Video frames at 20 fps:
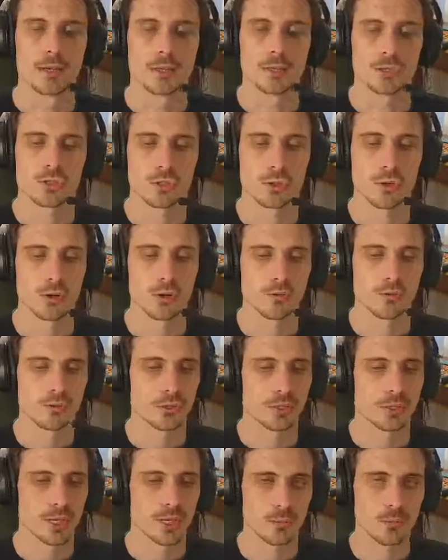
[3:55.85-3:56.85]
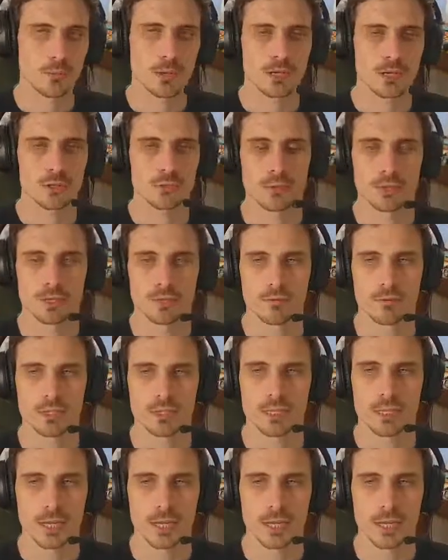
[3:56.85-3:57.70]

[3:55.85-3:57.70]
So all of the dark parts were given